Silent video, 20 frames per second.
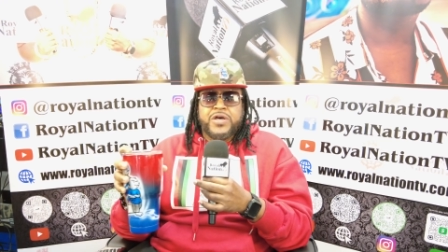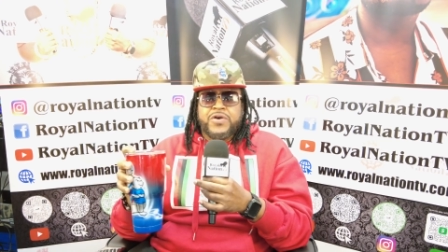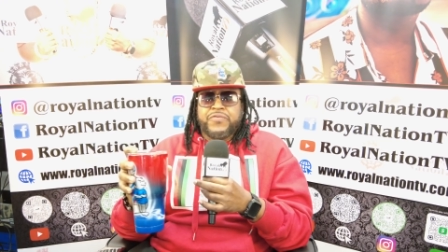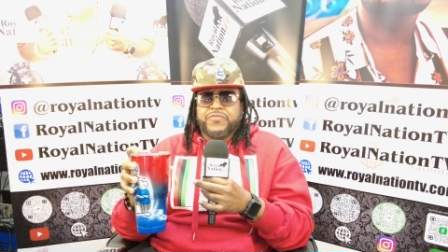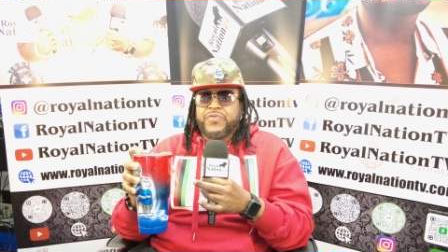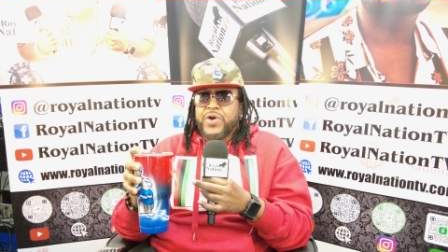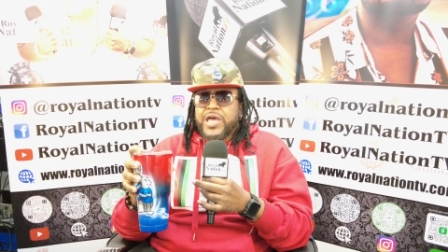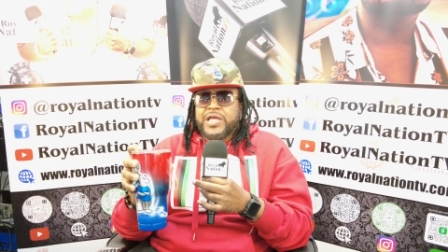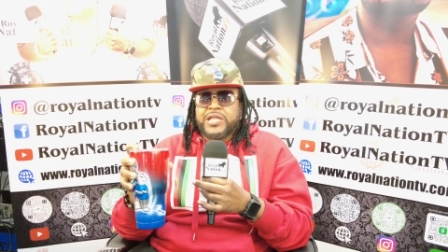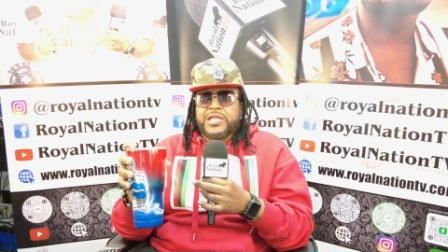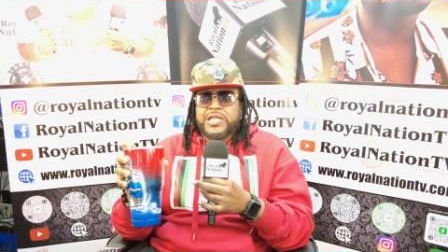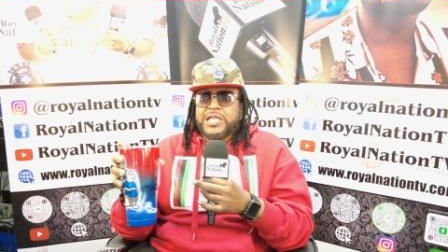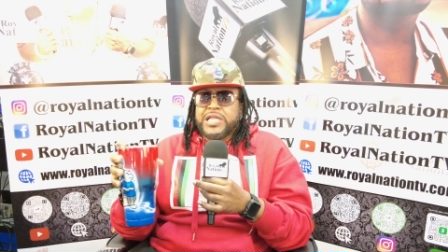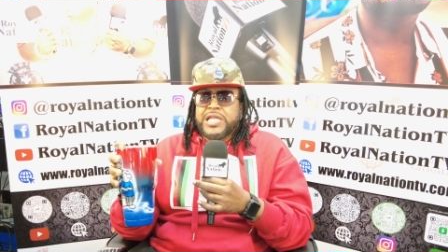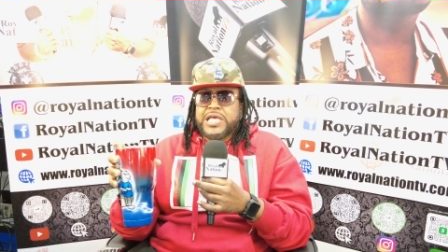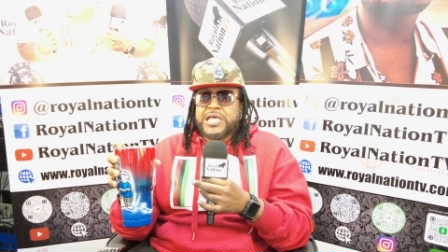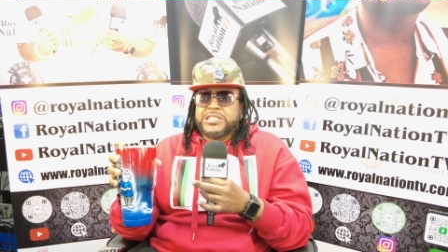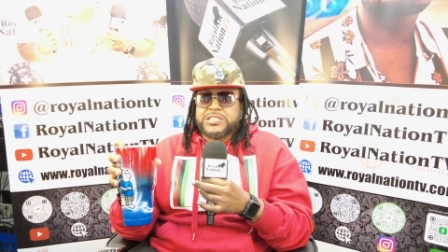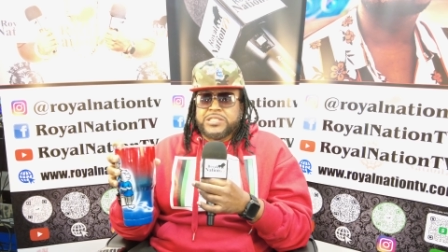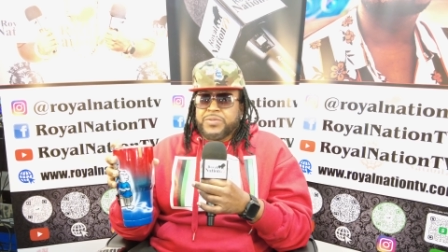for at
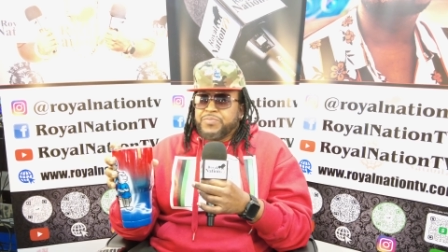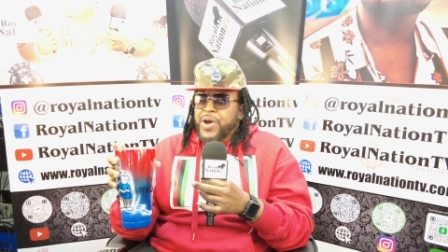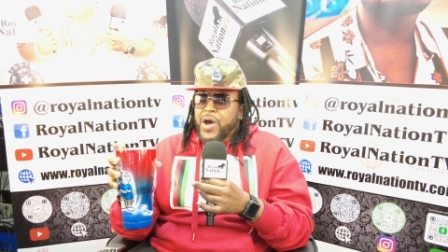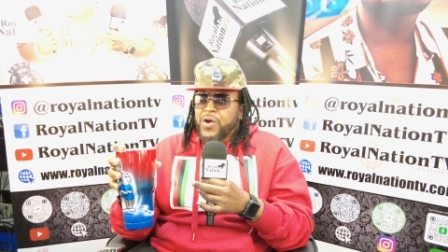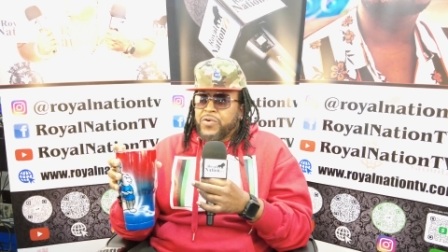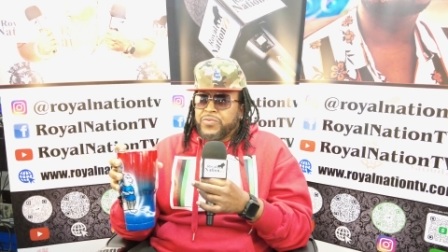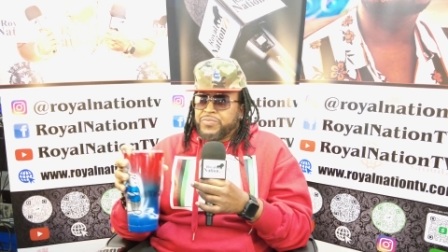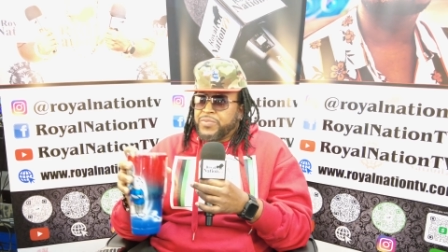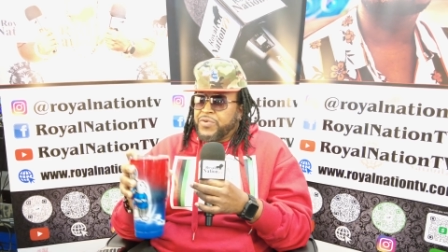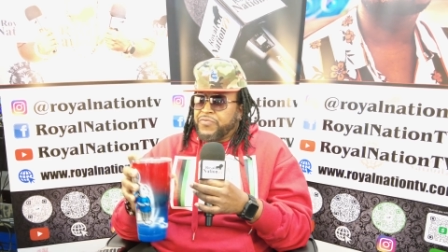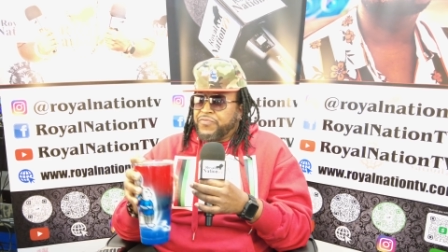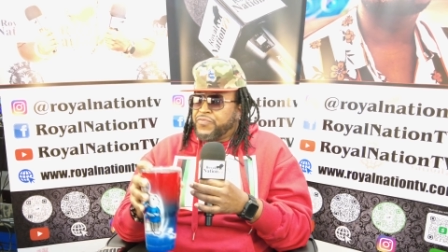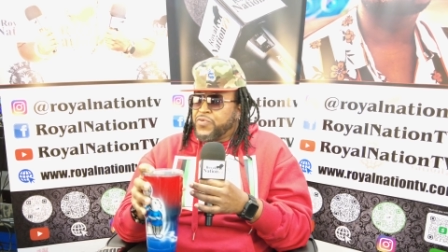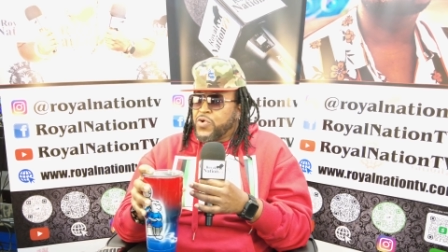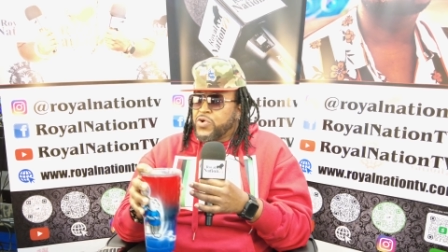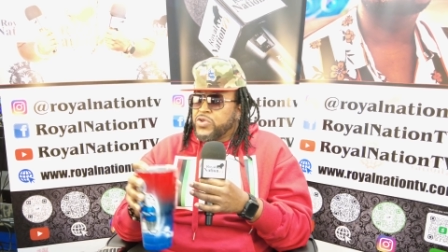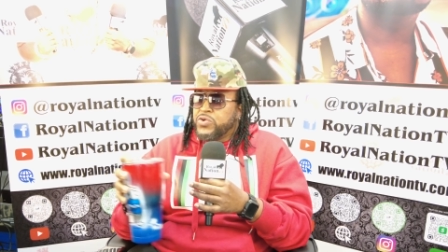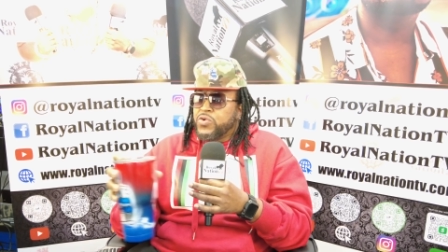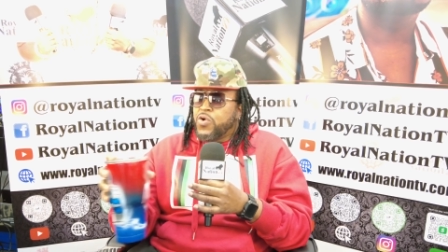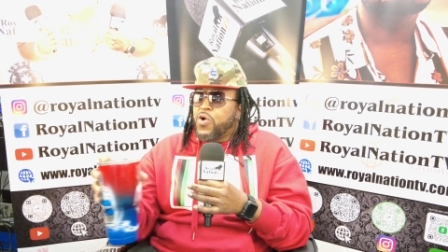least about
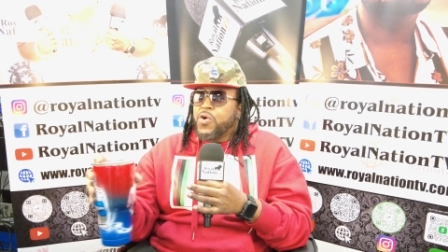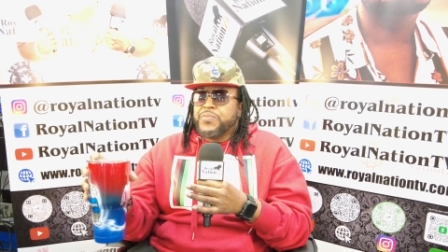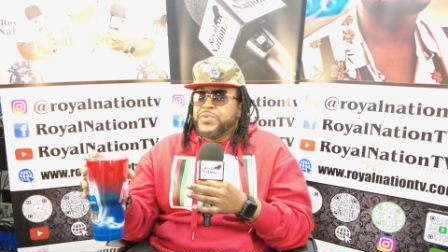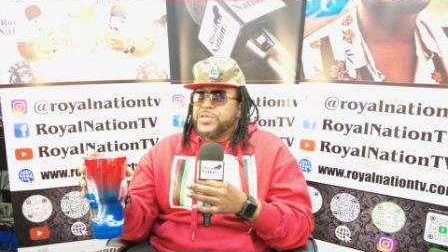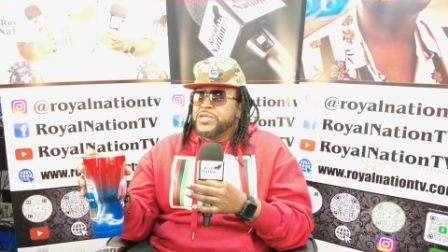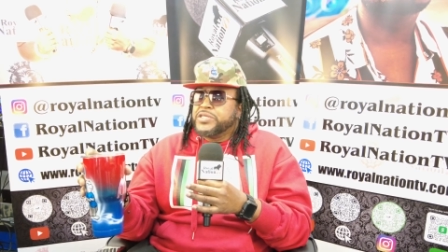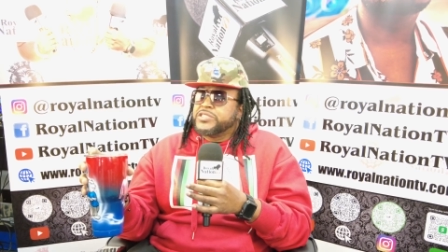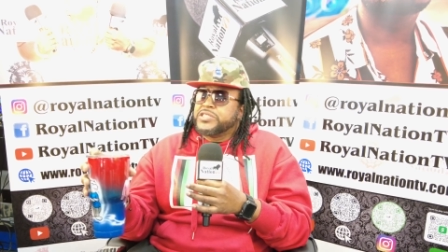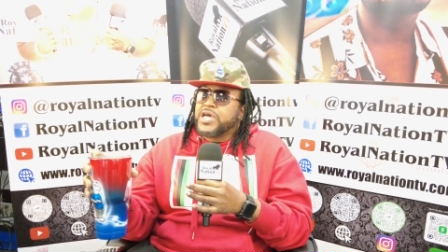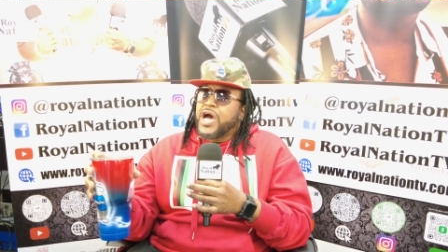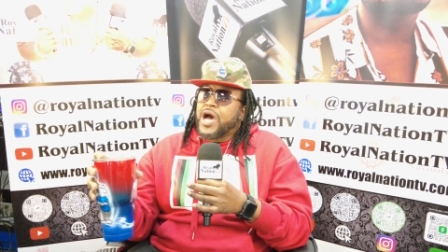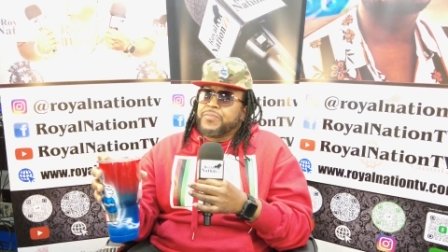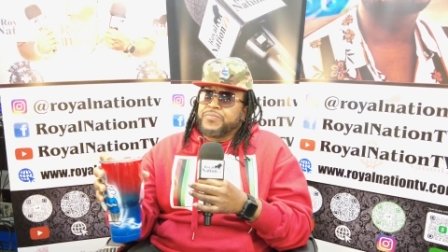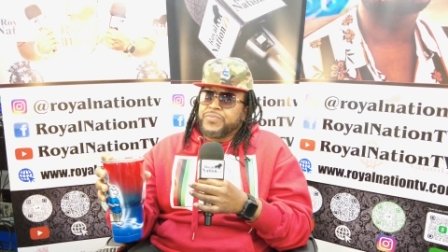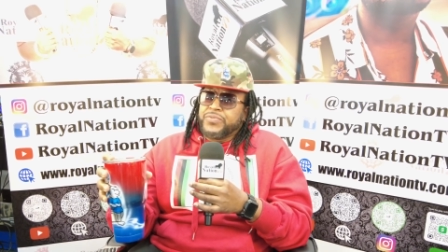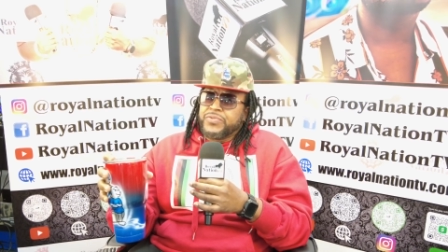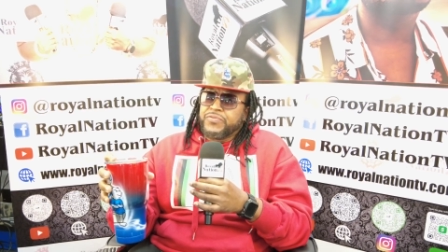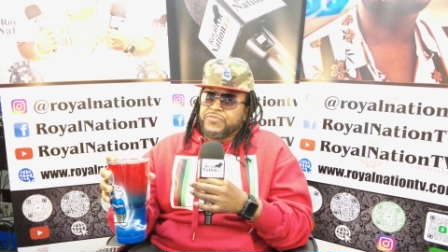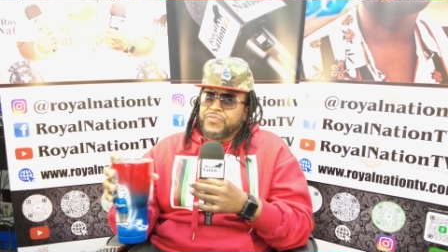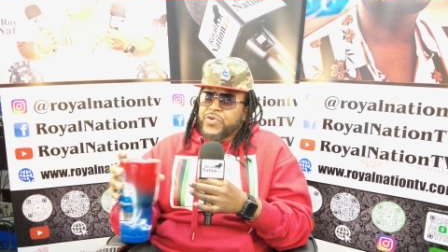before you open your shop.
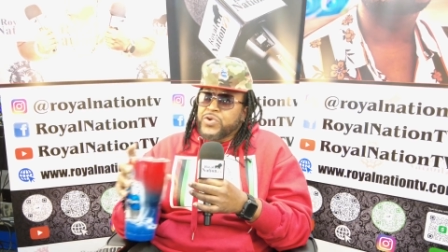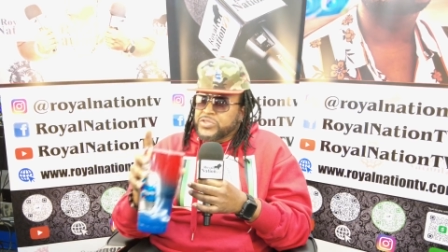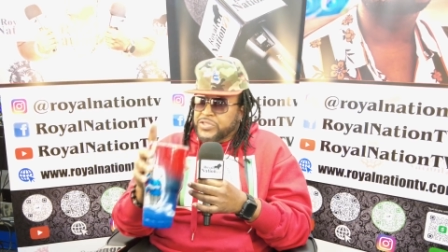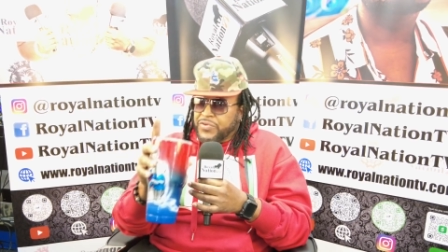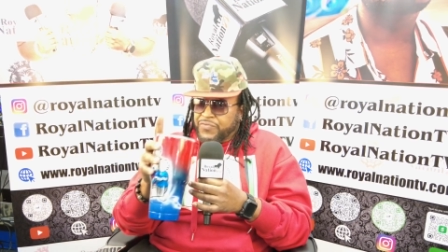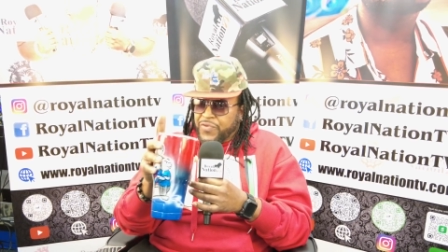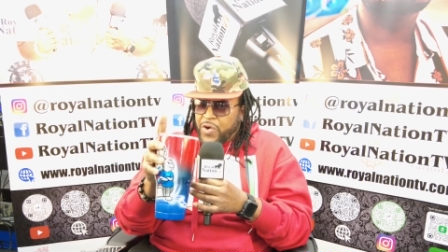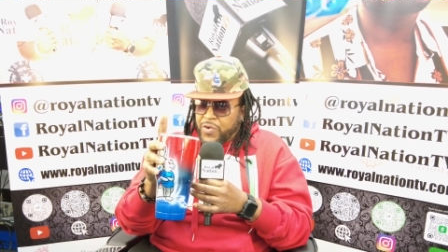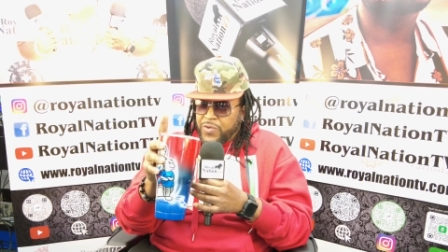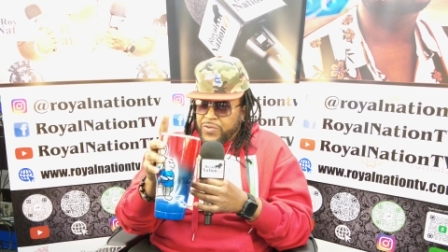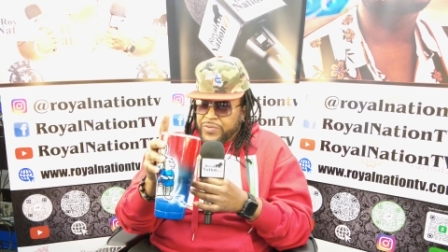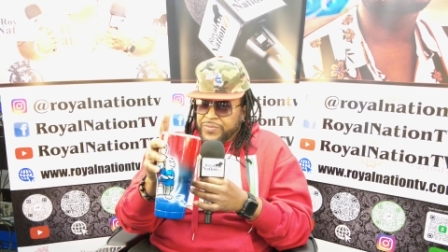First of all,